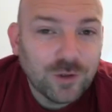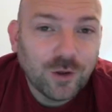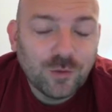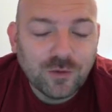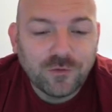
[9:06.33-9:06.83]

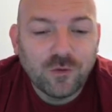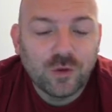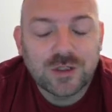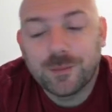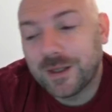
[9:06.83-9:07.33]
what
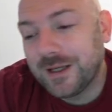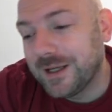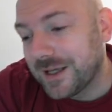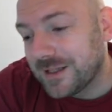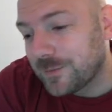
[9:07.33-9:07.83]
force I'm playing
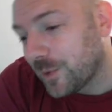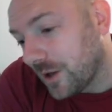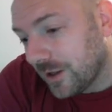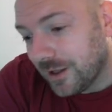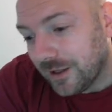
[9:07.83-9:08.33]
against,
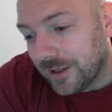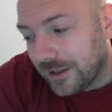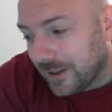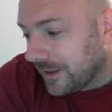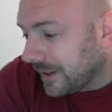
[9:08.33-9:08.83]
but
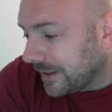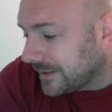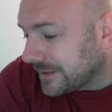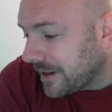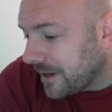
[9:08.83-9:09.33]

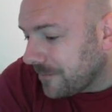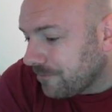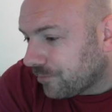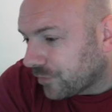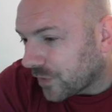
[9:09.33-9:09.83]
it's
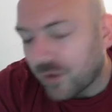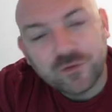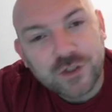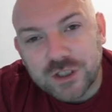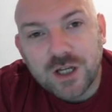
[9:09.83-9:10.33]
I'm
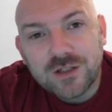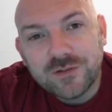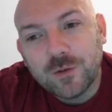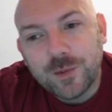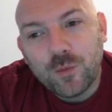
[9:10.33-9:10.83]
starting to
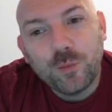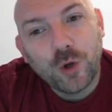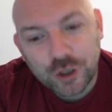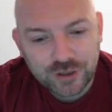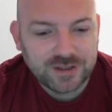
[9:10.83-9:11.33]
feel a bit more
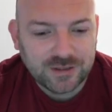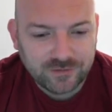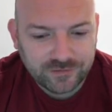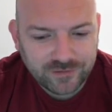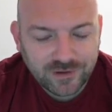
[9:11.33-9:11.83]

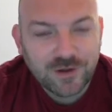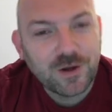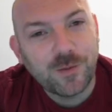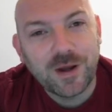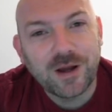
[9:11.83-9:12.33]
positive
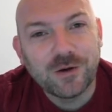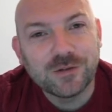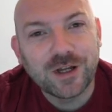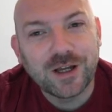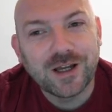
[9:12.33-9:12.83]

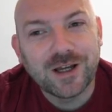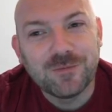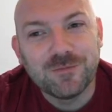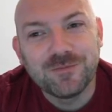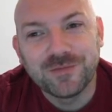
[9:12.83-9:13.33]
about
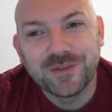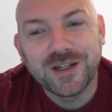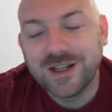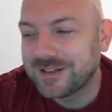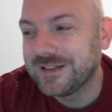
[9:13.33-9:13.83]
the
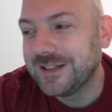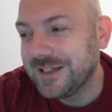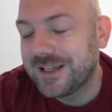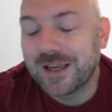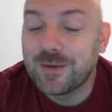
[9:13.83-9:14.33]
next
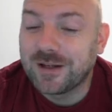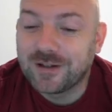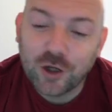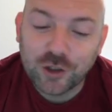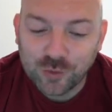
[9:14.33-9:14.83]
league game and
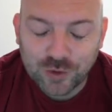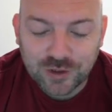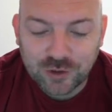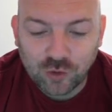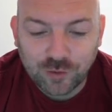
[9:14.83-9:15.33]
going towards a
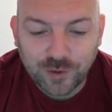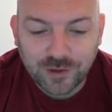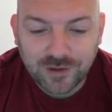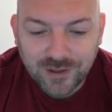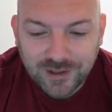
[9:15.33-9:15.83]

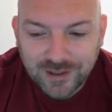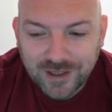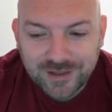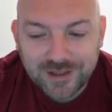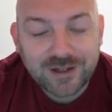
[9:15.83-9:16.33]
tournament
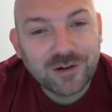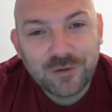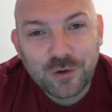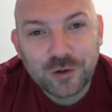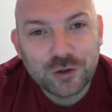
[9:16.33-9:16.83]
now that I've
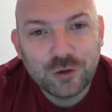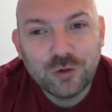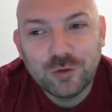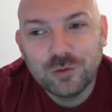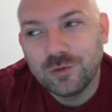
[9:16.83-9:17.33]
got
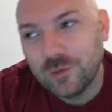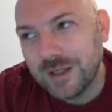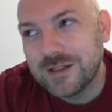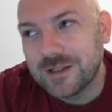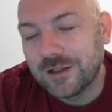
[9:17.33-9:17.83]
2
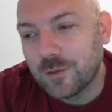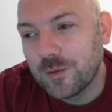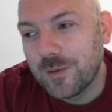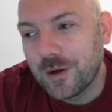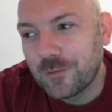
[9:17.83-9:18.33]
wins under my
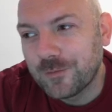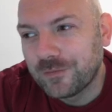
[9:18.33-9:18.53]
belt,